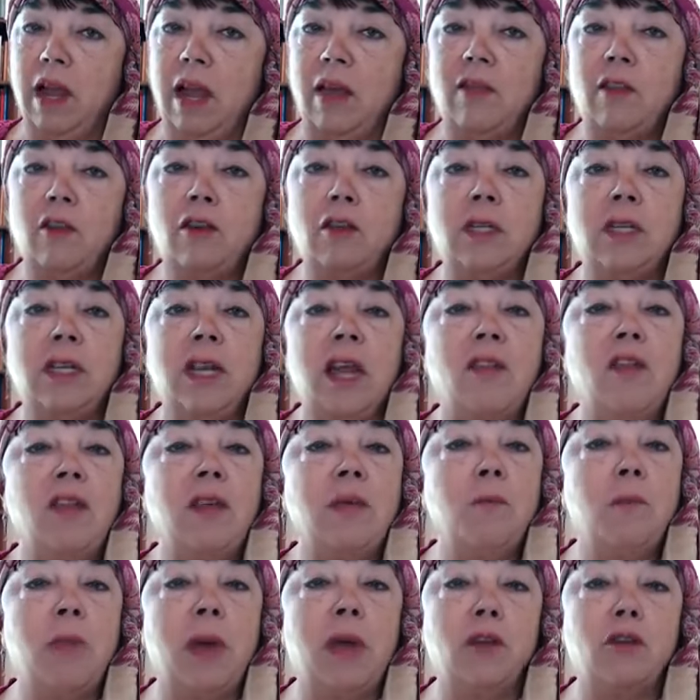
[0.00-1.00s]
there is
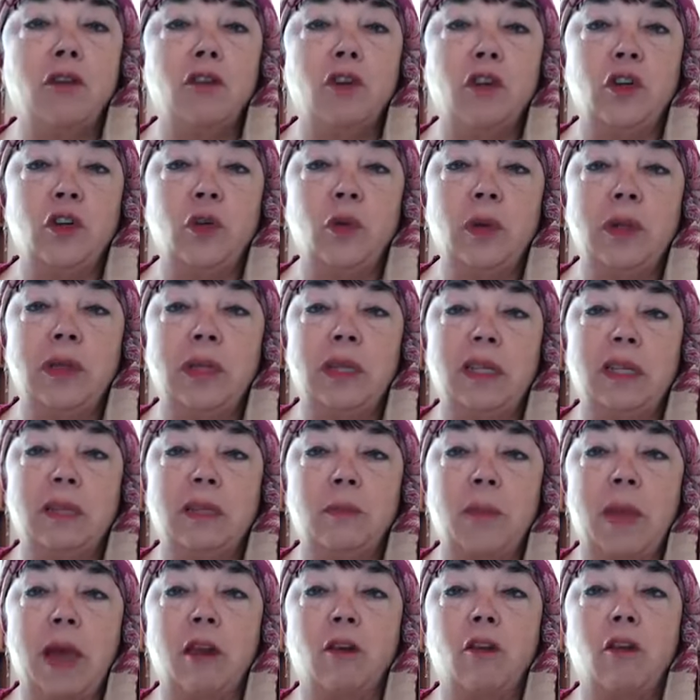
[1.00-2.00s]
nothing better to do in this
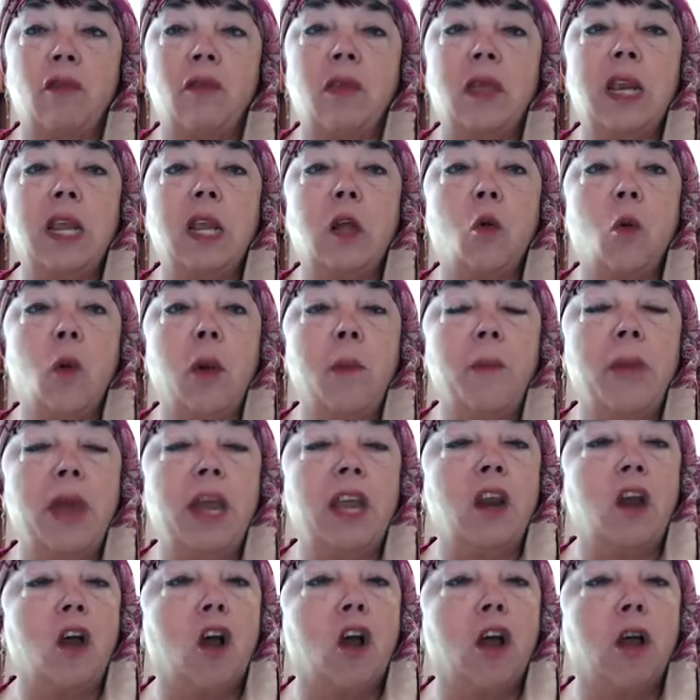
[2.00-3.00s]
matter than equip
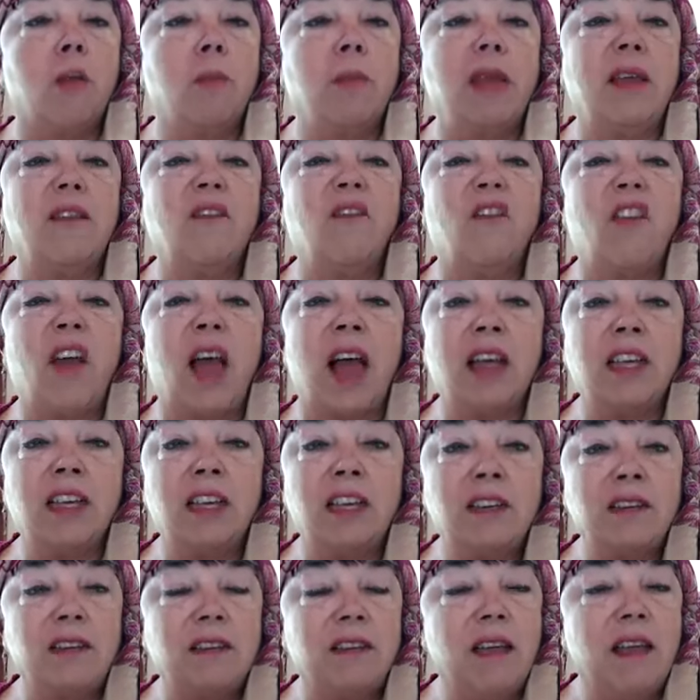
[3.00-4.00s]
an army
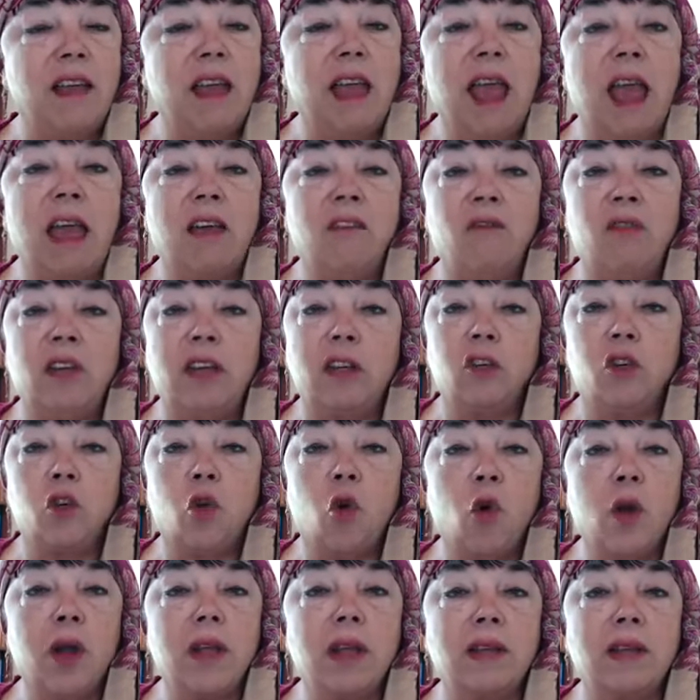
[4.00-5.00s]
valiant and
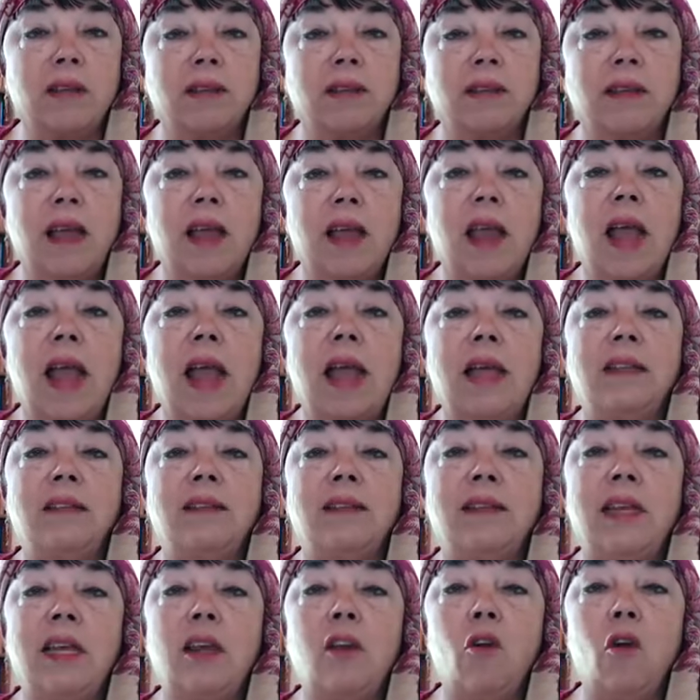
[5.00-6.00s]
victorious, and
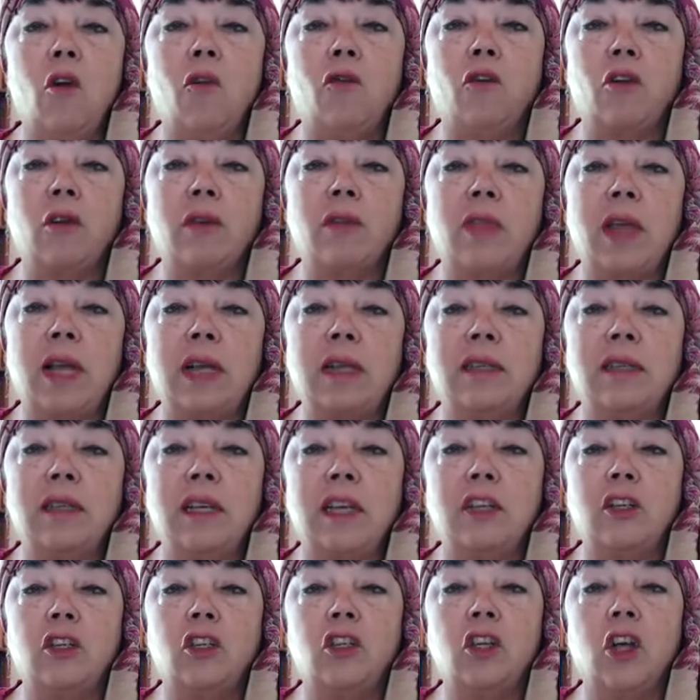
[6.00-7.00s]
set over it thy
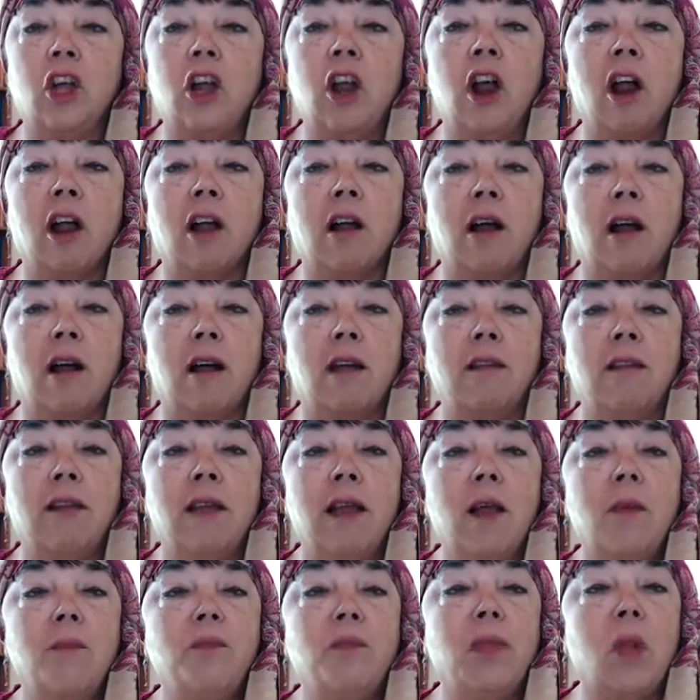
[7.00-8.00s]
son Sharrkan
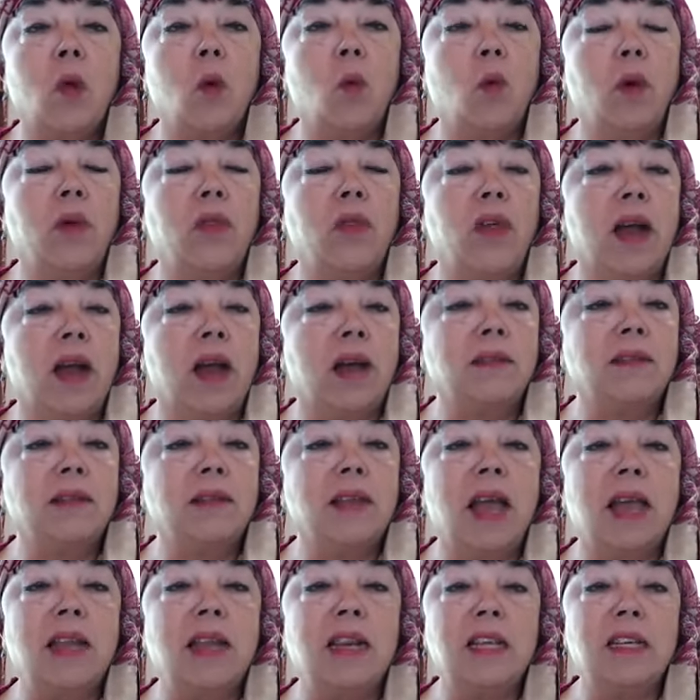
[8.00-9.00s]
with us
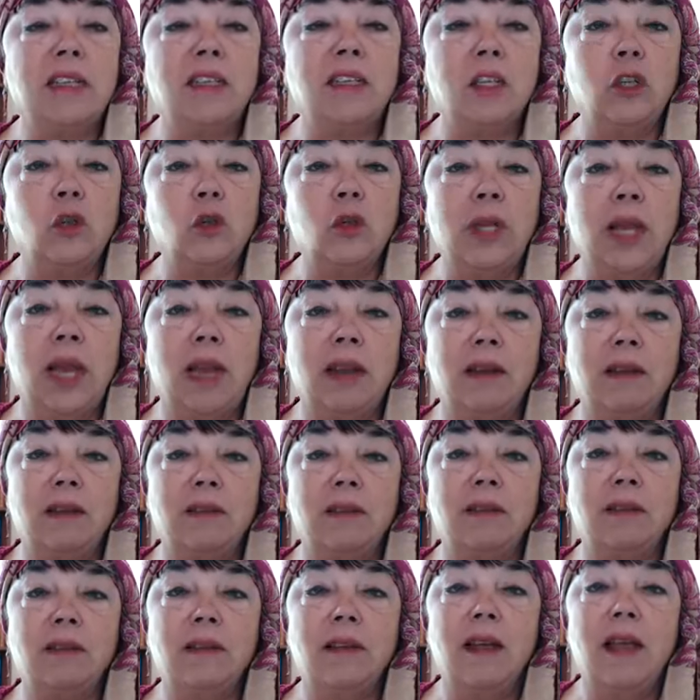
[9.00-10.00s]
and his
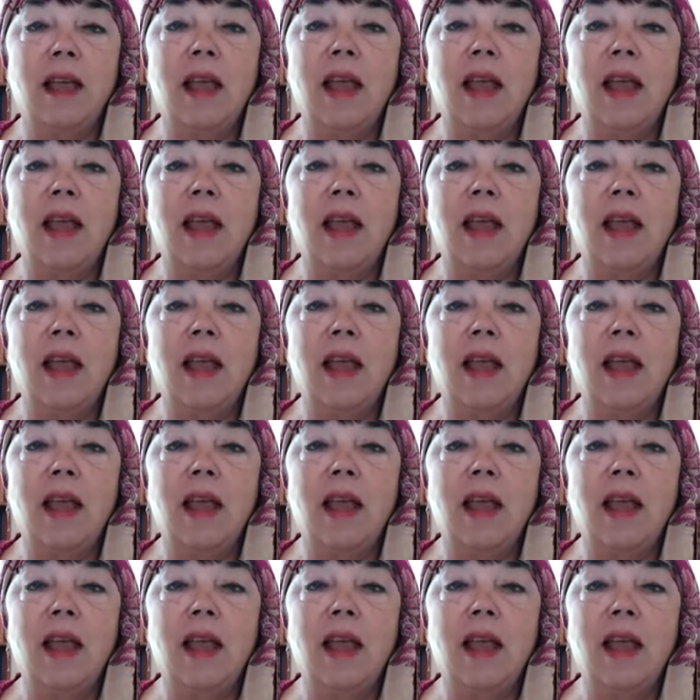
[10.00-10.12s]
lieutenants.'